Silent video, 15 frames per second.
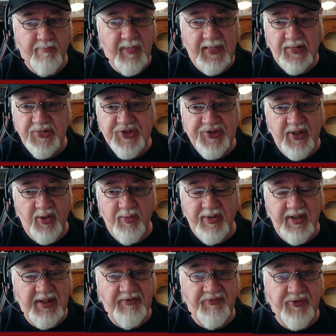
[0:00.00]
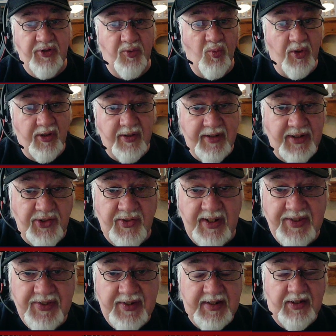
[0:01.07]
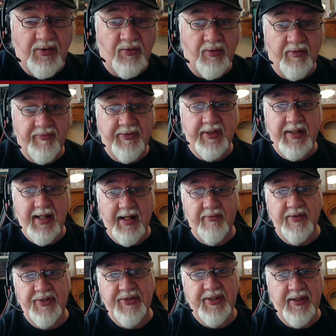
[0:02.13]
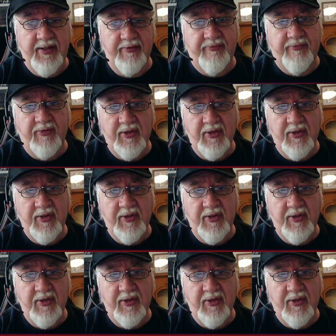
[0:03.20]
So if you weren't interested in all of the narrative,